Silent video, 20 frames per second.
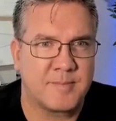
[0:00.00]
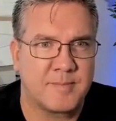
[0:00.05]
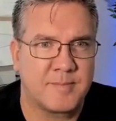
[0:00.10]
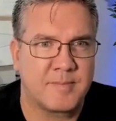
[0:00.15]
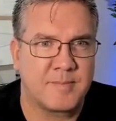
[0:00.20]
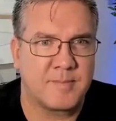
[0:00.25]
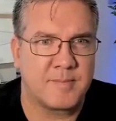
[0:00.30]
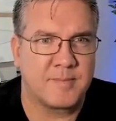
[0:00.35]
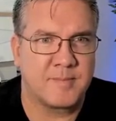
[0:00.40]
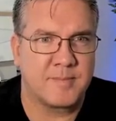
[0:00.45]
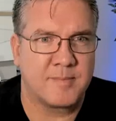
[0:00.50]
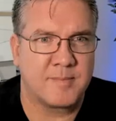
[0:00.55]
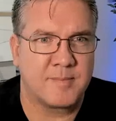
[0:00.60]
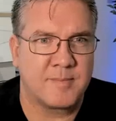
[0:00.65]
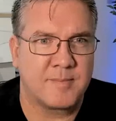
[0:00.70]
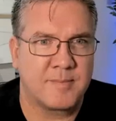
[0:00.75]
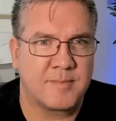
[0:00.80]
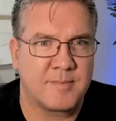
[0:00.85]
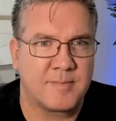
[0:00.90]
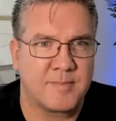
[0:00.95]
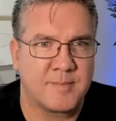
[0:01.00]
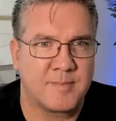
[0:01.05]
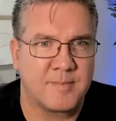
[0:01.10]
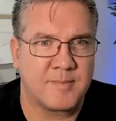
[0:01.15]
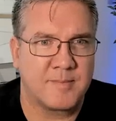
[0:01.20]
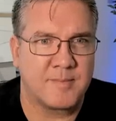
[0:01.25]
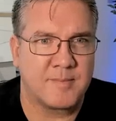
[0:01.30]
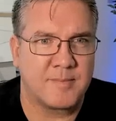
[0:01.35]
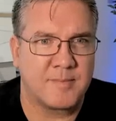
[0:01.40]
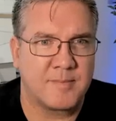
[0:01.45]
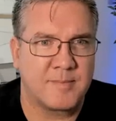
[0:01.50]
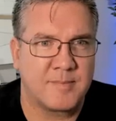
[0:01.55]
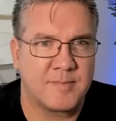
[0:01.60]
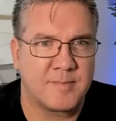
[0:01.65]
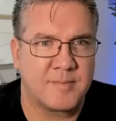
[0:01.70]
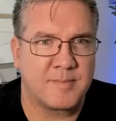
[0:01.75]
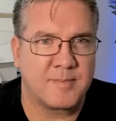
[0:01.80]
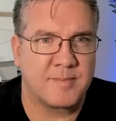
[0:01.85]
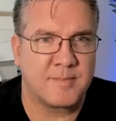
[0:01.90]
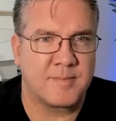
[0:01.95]

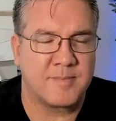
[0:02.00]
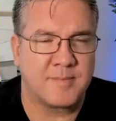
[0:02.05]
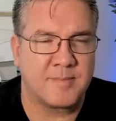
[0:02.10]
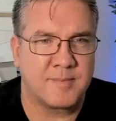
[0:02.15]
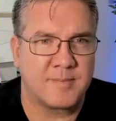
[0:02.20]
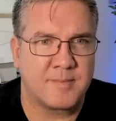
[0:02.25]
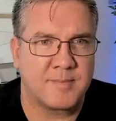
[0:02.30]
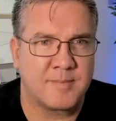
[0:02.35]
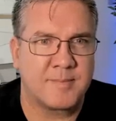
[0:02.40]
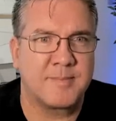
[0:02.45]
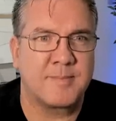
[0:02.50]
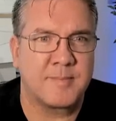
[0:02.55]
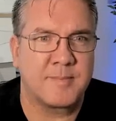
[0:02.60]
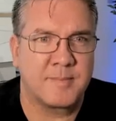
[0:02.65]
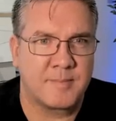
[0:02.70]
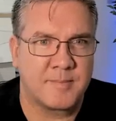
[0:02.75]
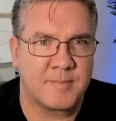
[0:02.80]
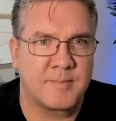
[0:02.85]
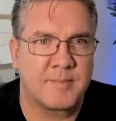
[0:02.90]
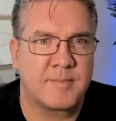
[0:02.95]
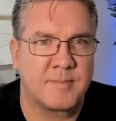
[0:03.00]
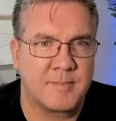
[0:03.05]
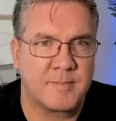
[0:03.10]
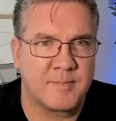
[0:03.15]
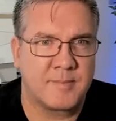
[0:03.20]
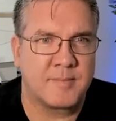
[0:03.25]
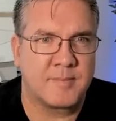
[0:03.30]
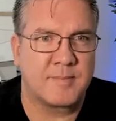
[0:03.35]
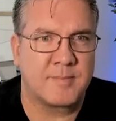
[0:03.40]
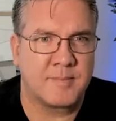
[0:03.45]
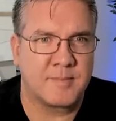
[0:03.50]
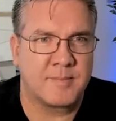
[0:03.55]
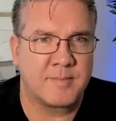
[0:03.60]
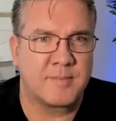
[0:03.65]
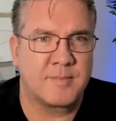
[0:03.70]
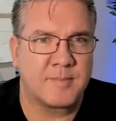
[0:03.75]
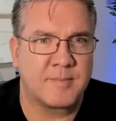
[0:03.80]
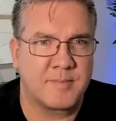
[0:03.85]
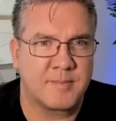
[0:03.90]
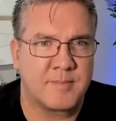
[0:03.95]

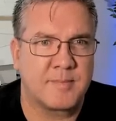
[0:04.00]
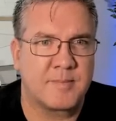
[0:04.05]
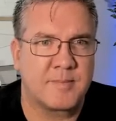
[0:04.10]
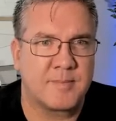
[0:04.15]
This person isn't speaking.